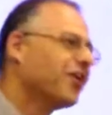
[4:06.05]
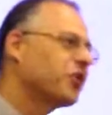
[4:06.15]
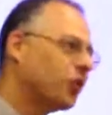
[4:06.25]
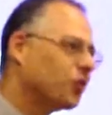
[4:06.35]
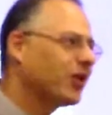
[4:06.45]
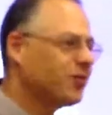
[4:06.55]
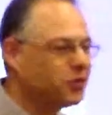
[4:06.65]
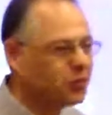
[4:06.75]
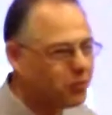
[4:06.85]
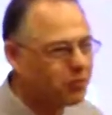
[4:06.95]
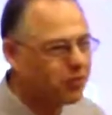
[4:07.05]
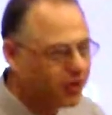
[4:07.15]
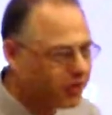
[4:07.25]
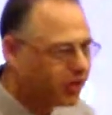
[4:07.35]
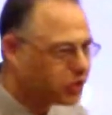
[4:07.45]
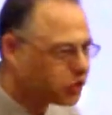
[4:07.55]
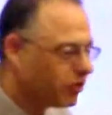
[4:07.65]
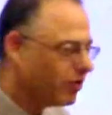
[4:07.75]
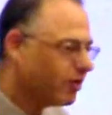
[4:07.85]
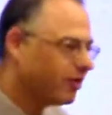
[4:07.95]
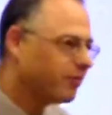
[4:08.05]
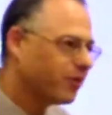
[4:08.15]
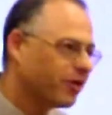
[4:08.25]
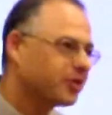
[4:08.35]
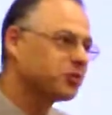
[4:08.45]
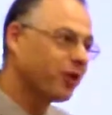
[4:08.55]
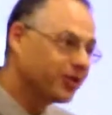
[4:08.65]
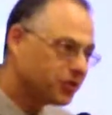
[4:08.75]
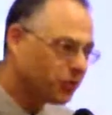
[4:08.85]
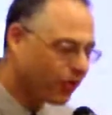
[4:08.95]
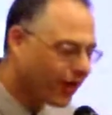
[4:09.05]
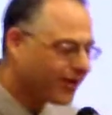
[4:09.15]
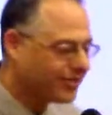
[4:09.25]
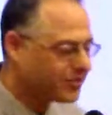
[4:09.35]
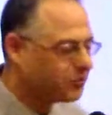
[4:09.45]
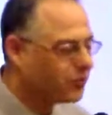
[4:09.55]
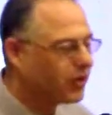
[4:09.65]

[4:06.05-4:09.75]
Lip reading: called abnormal pronation. I'll explain to you what that is.